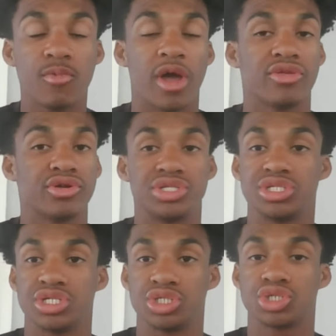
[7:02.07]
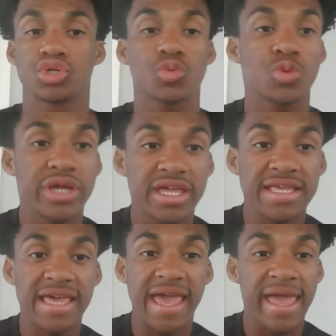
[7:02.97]
whether it's the screen
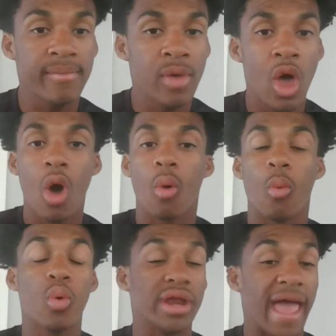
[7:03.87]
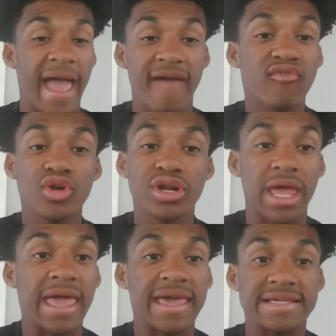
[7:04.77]
game, whatever it
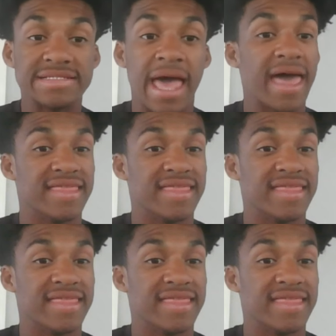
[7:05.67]
is.